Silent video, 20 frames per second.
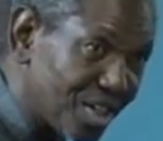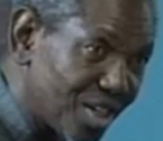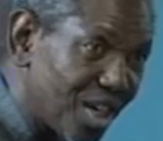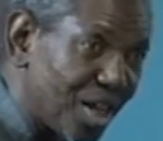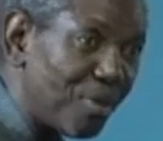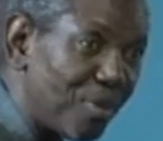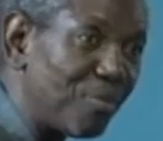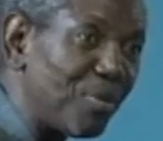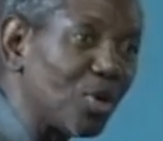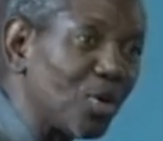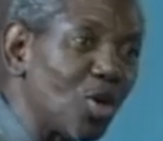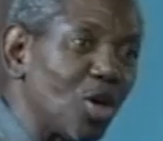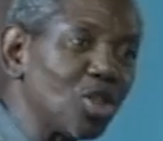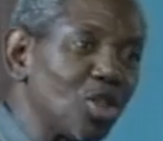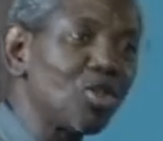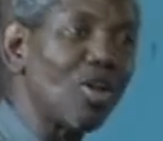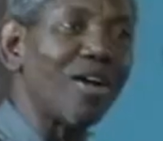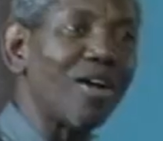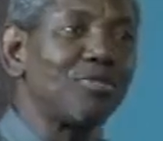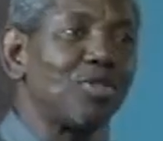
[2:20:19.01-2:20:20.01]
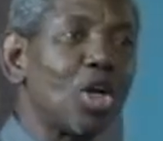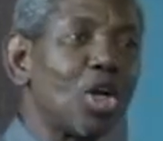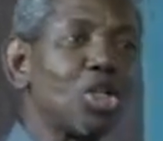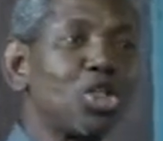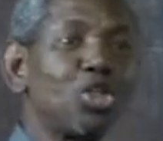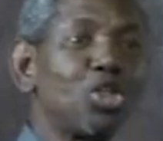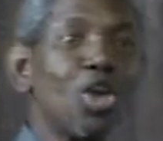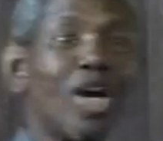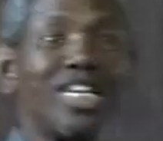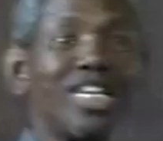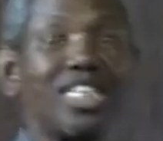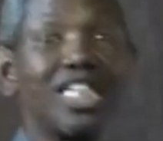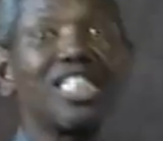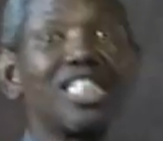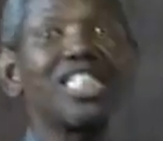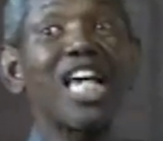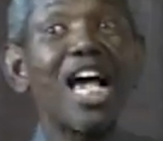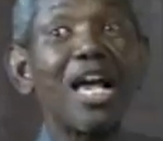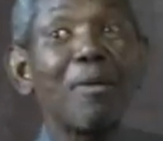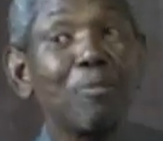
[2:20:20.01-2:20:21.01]
Because you have just joined
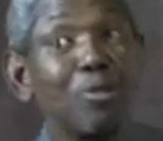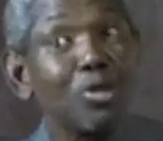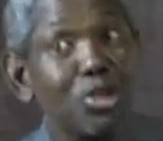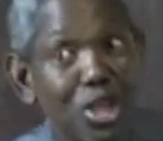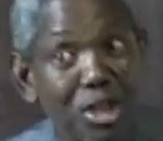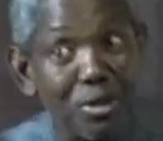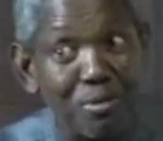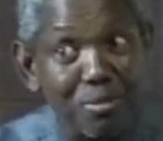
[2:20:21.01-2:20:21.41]
discipleship.